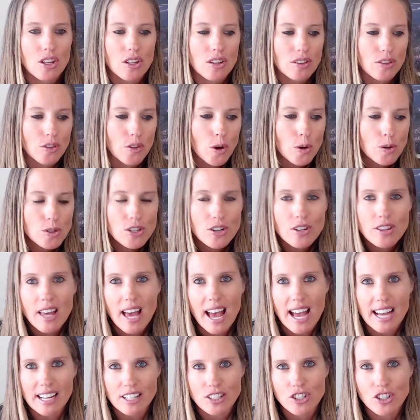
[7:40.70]
Those are the
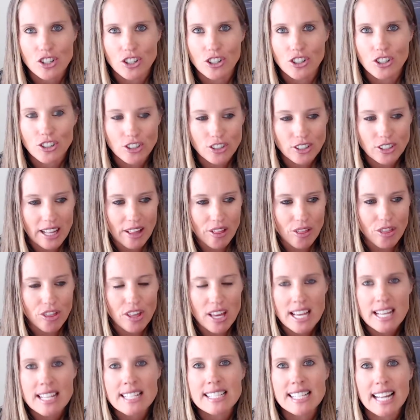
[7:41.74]
external like
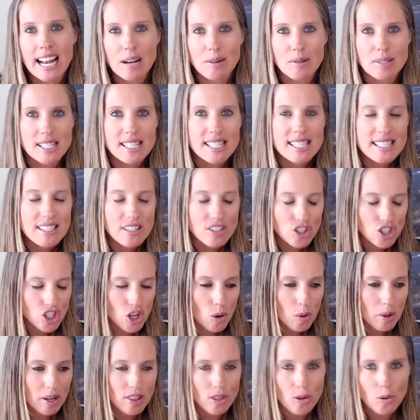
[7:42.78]
things that I was
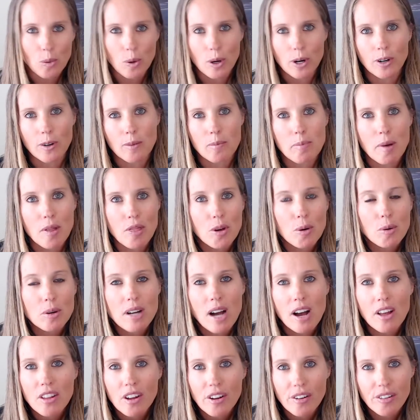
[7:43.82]
showing the world, but there were
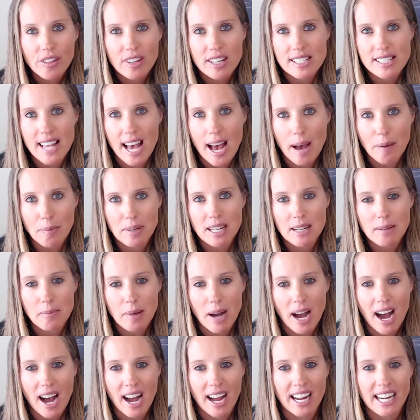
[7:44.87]
other things happening
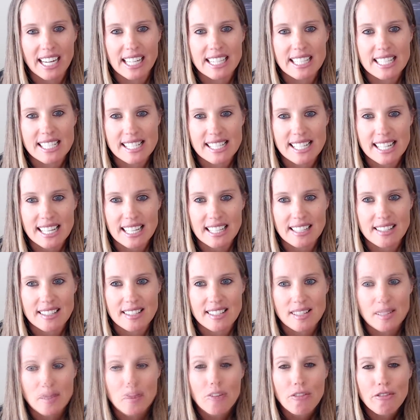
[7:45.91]
behind the
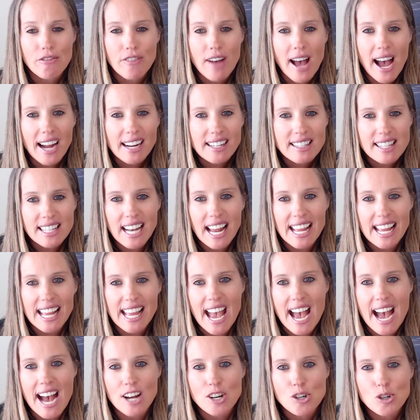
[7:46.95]
scenes. The fact that I
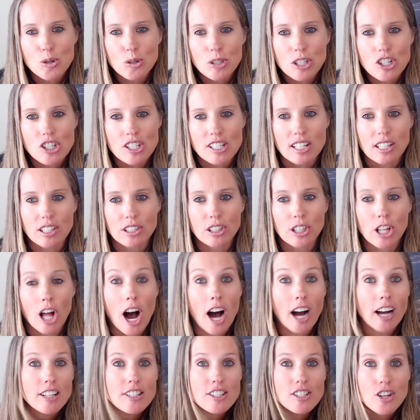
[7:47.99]
casually just
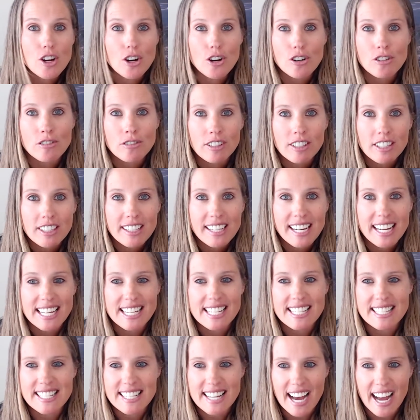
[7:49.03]
glossed over an
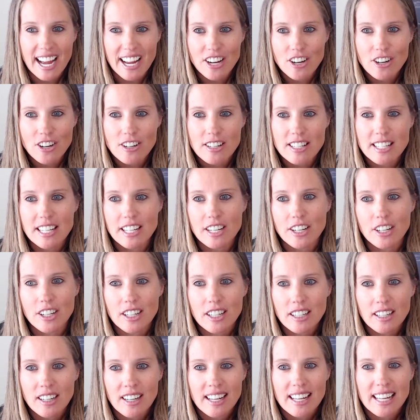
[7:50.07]
entire
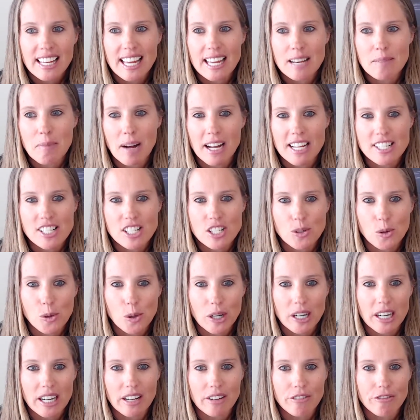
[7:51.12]
year in my
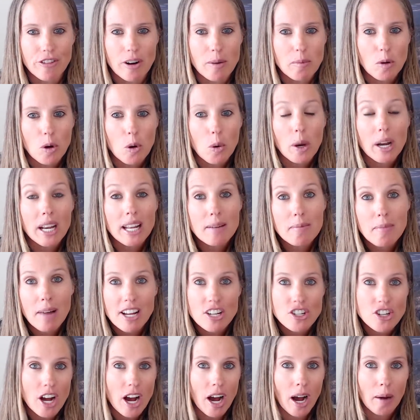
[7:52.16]
story from quitting my
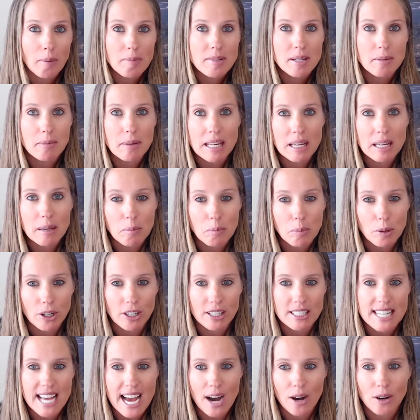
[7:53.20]
job to being
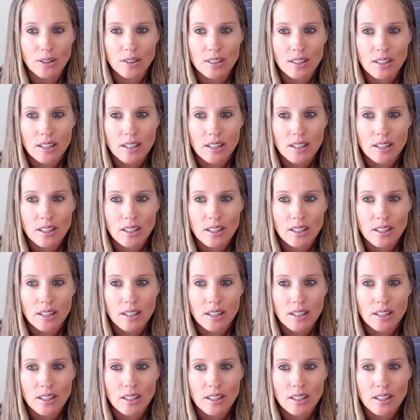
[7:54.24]
booked out.